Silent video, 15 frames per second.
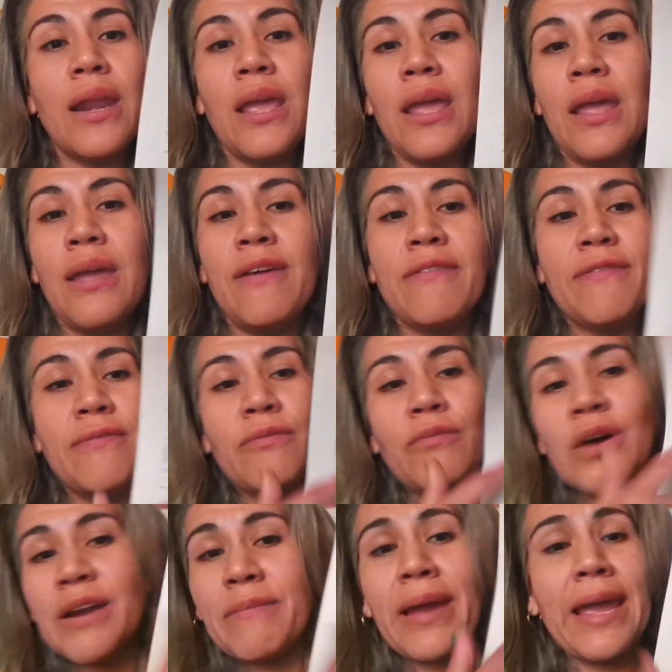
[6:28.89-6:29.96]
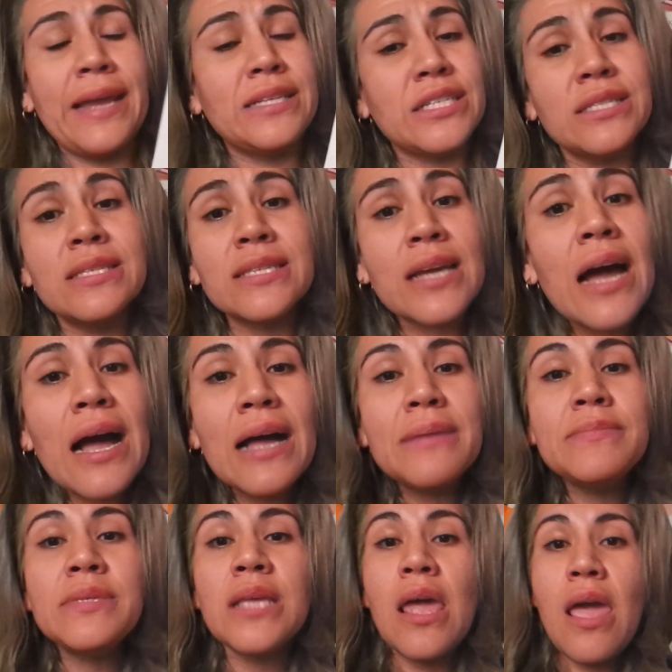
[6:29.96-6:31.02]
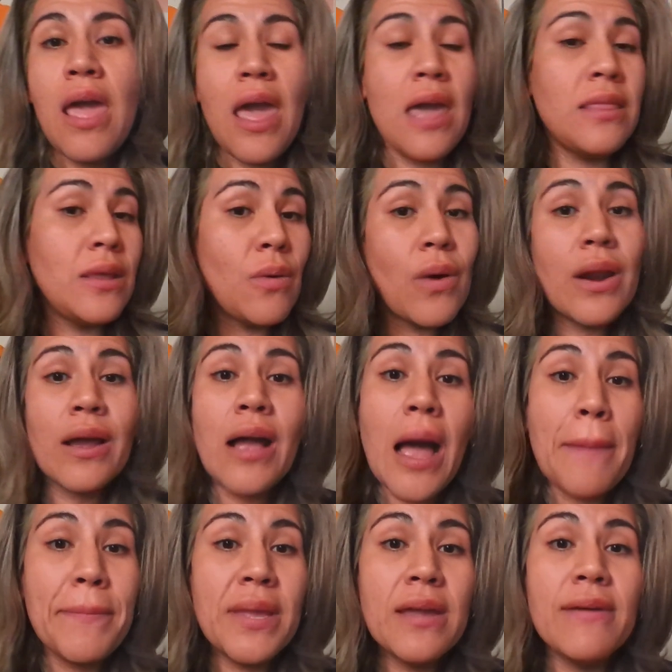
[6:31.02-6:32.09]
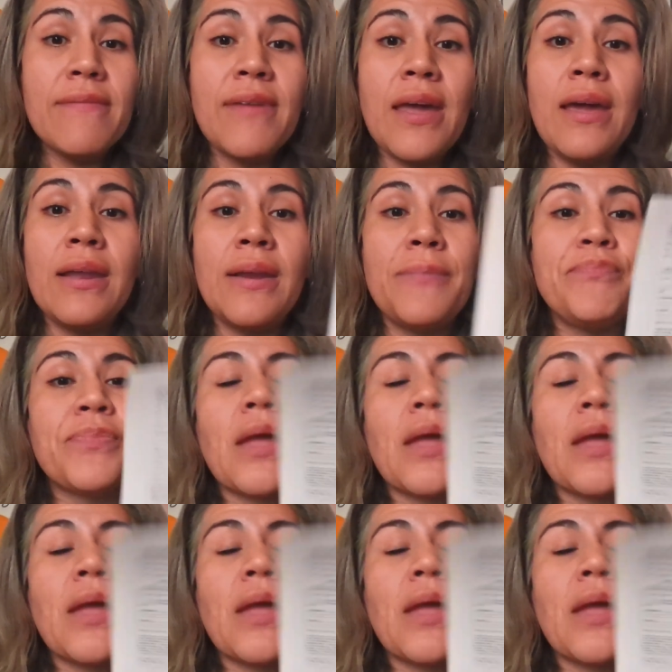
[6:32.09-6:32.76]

If one of my agents comes and they want a copy of it,